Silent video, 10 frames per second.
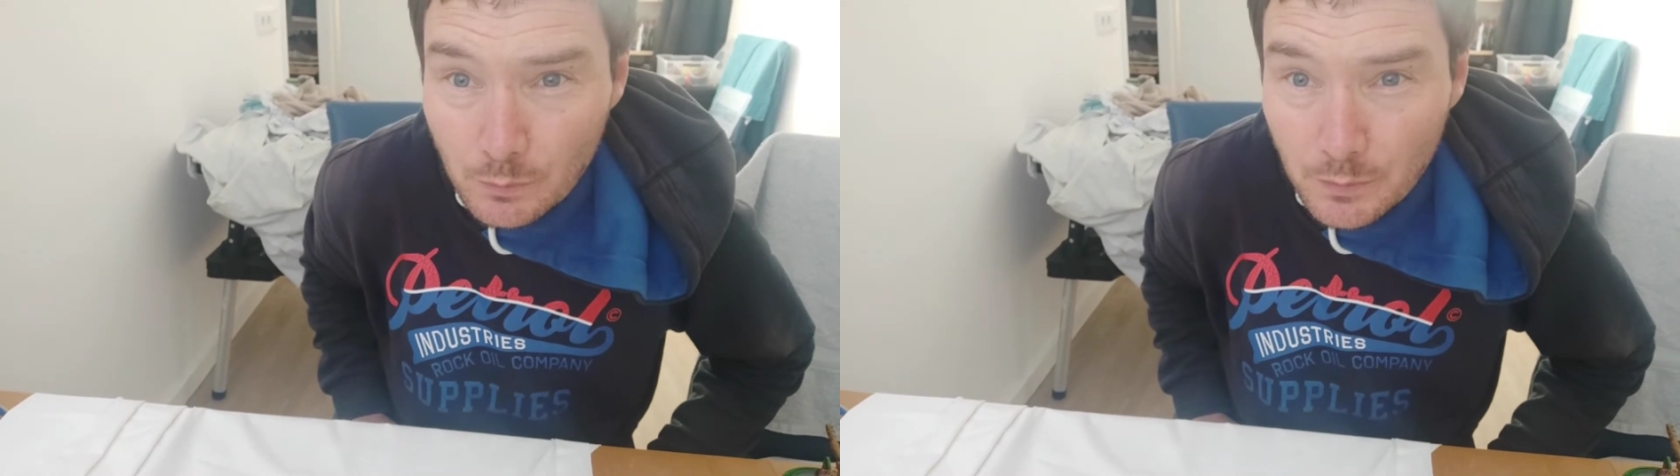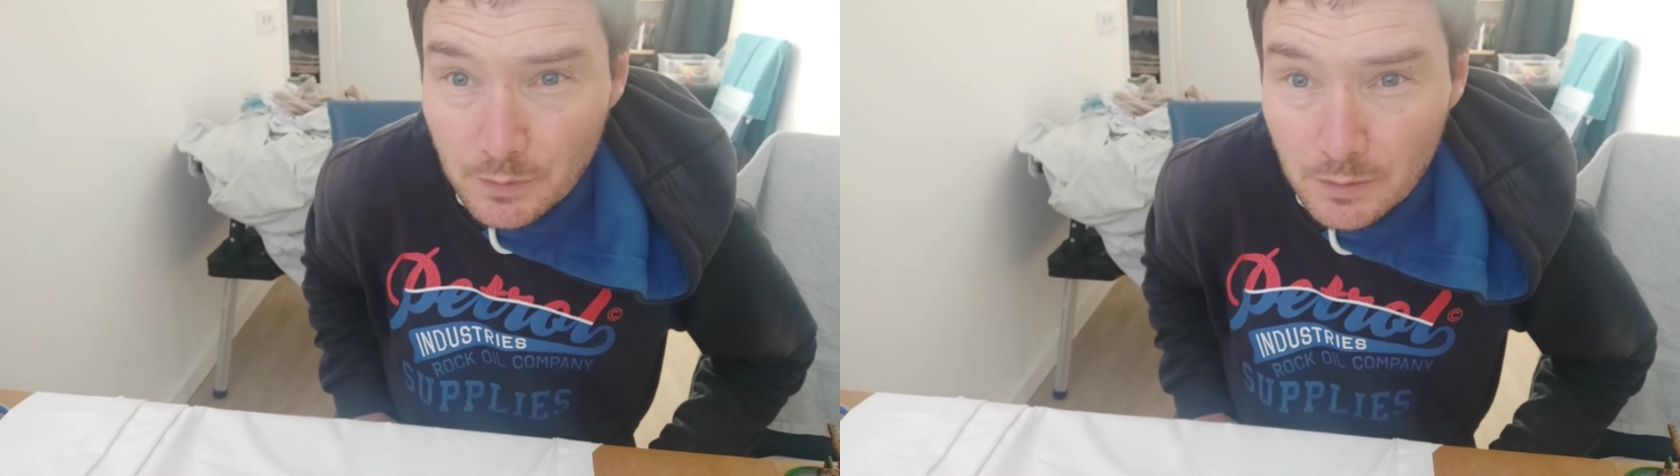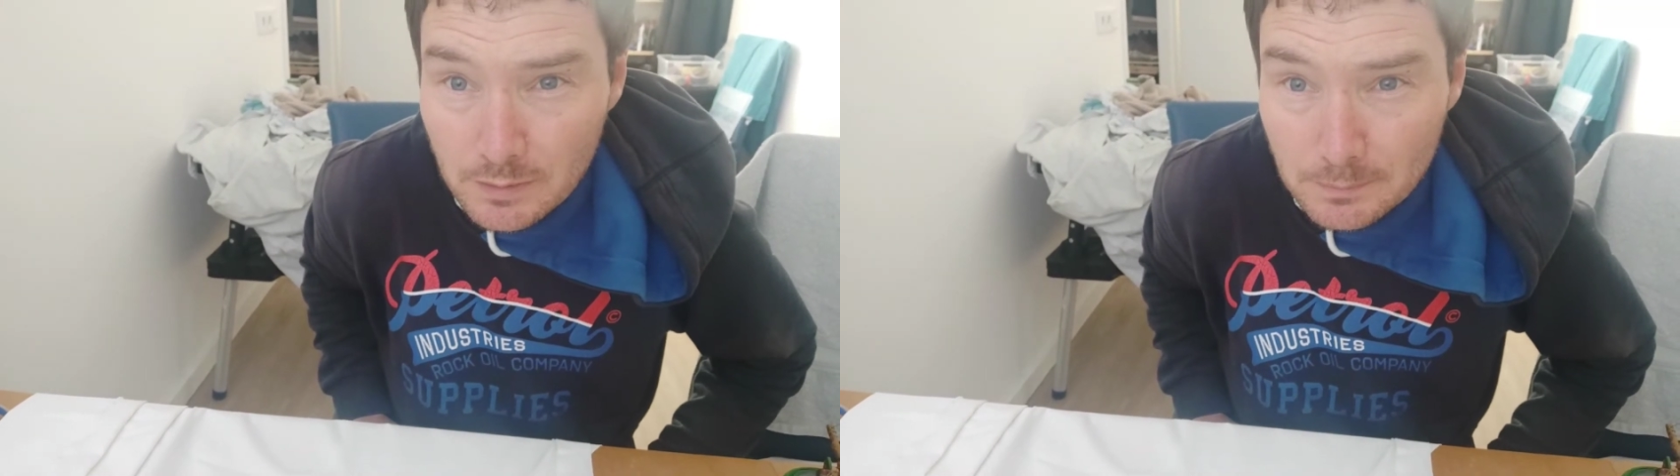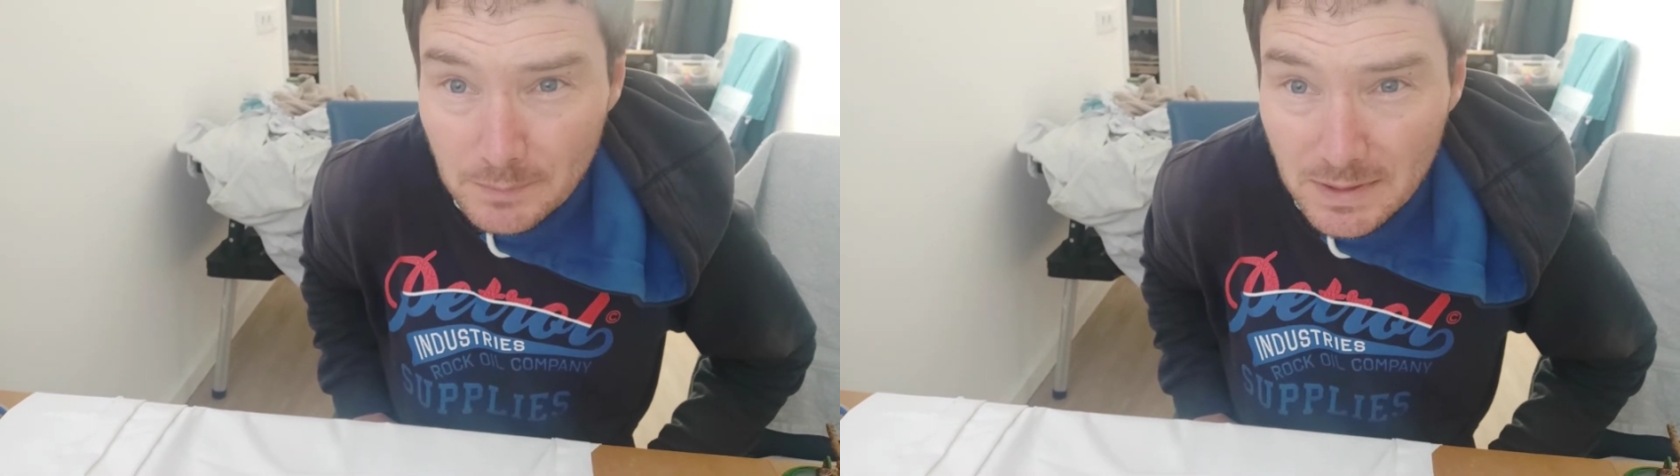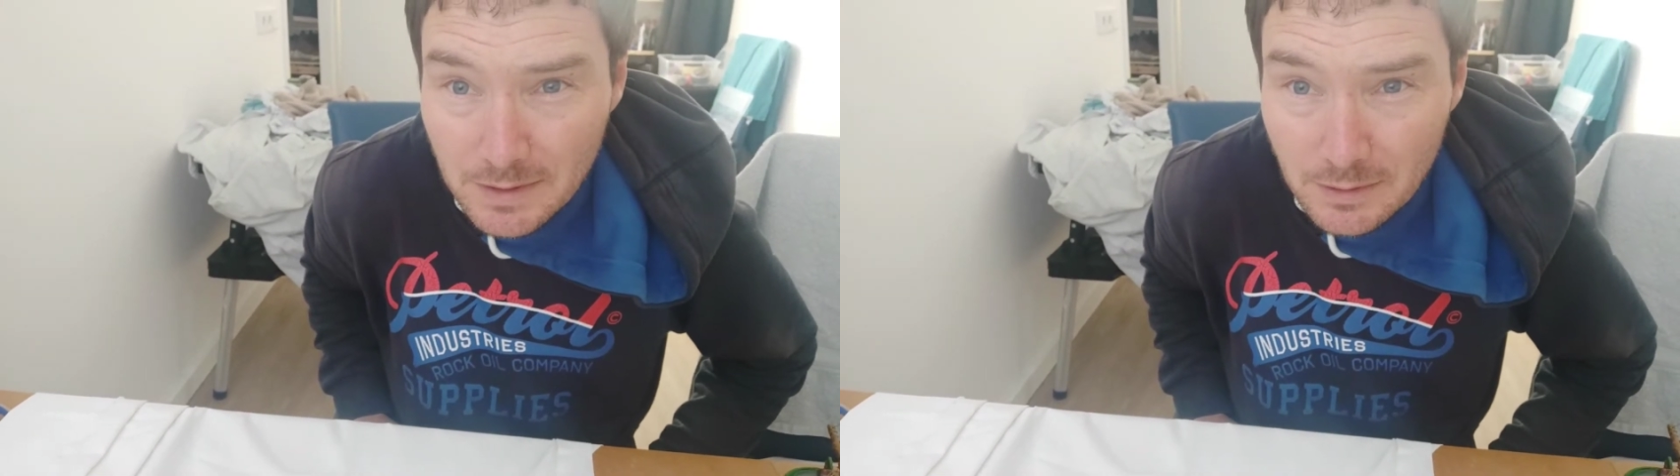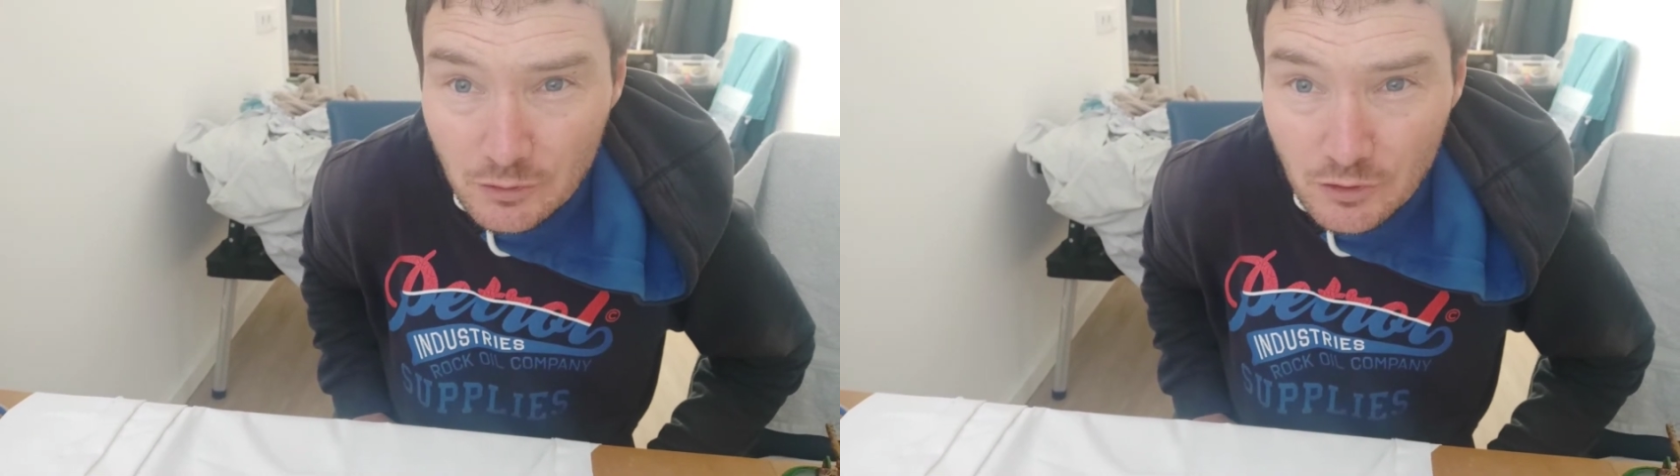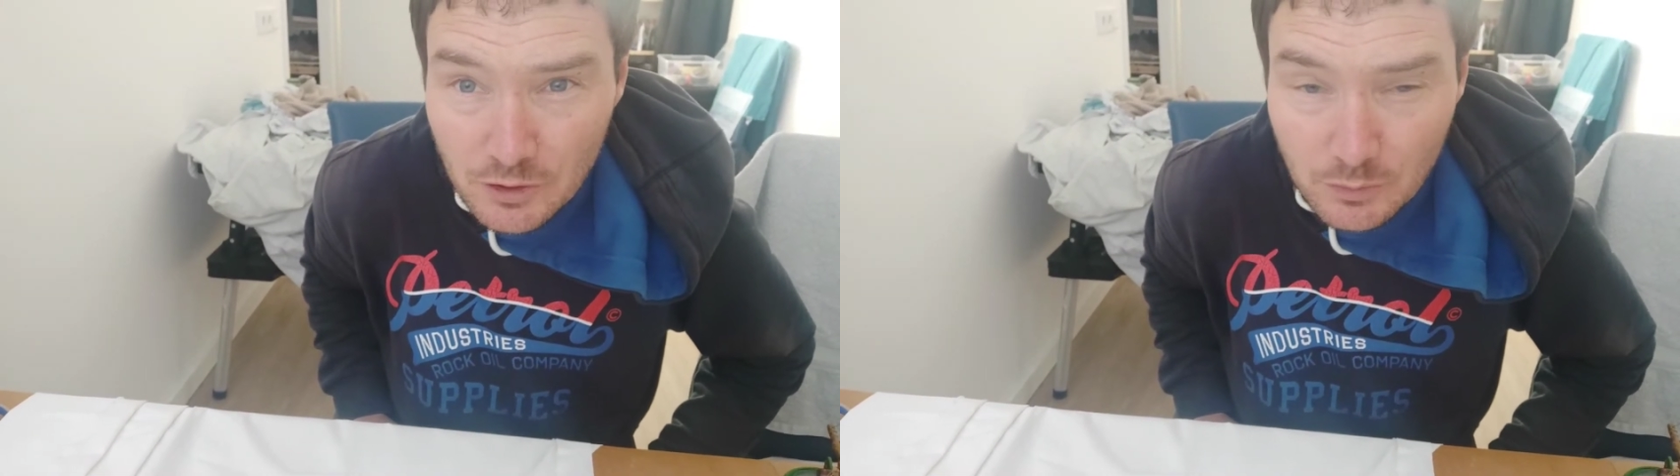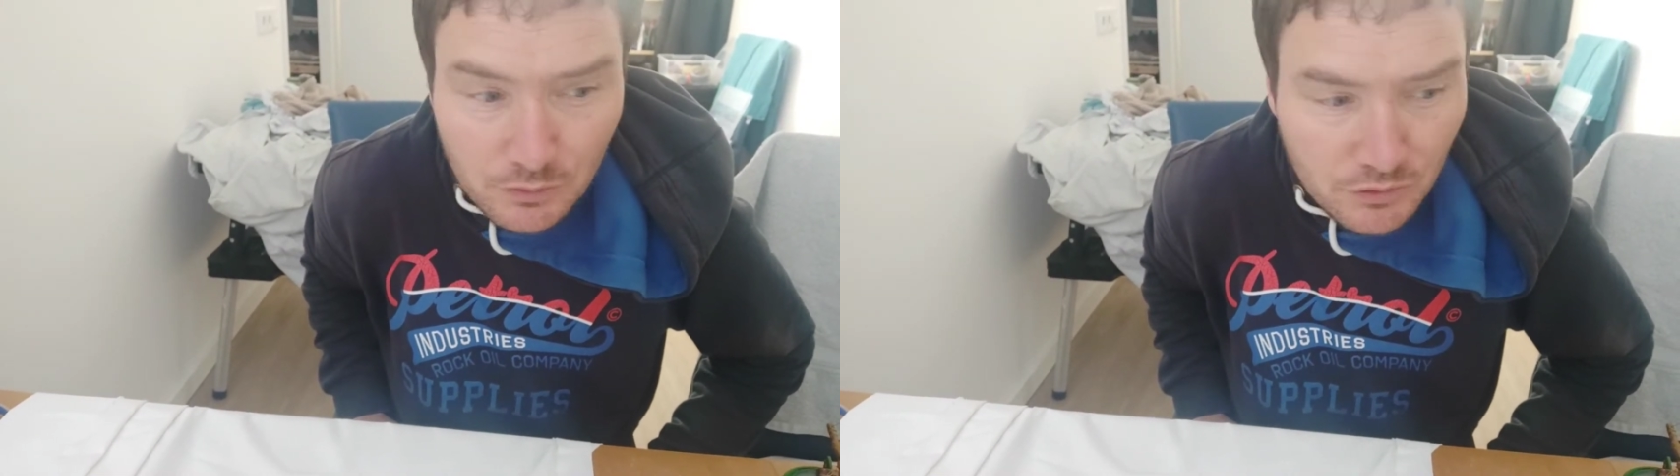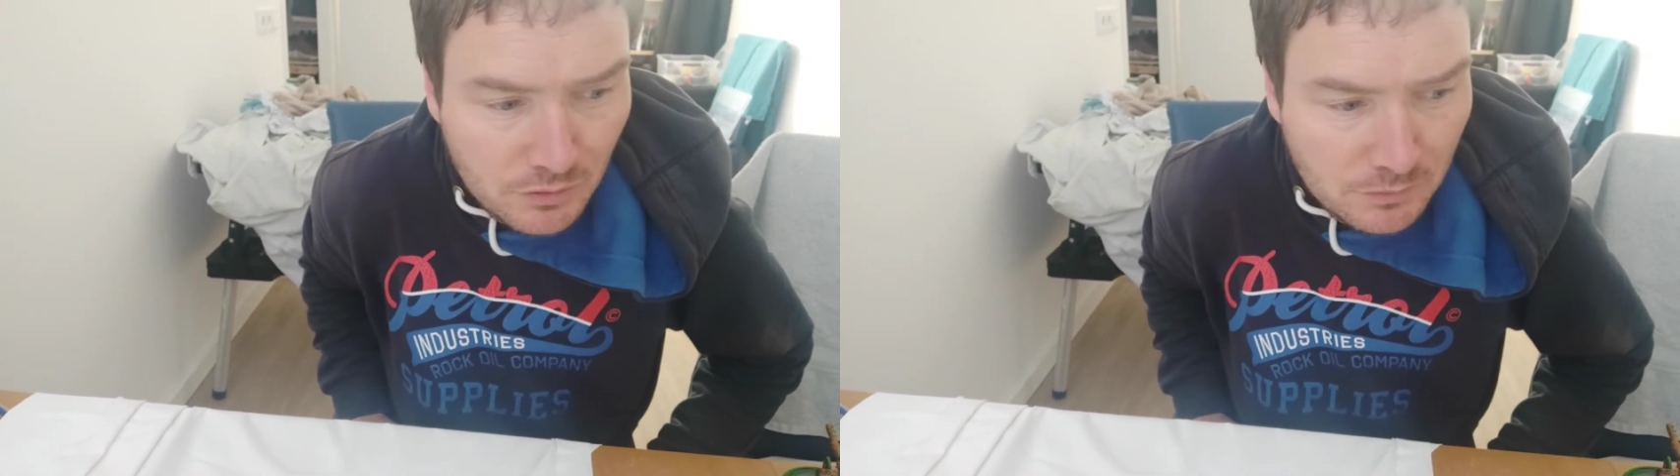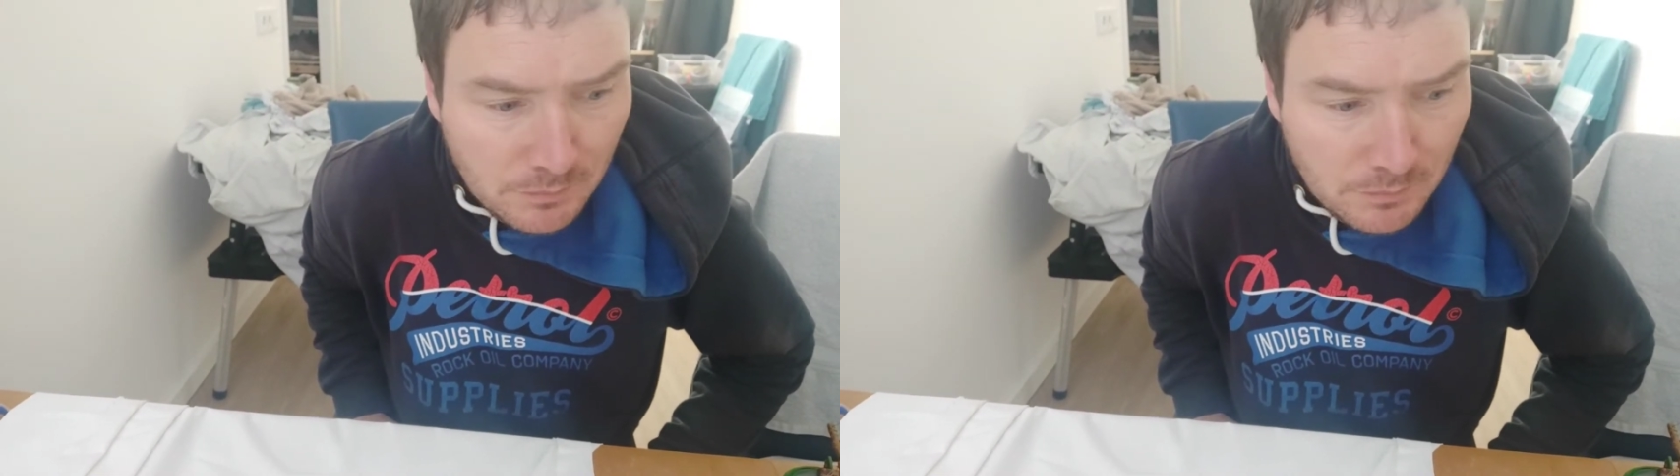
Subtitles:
with making the sails.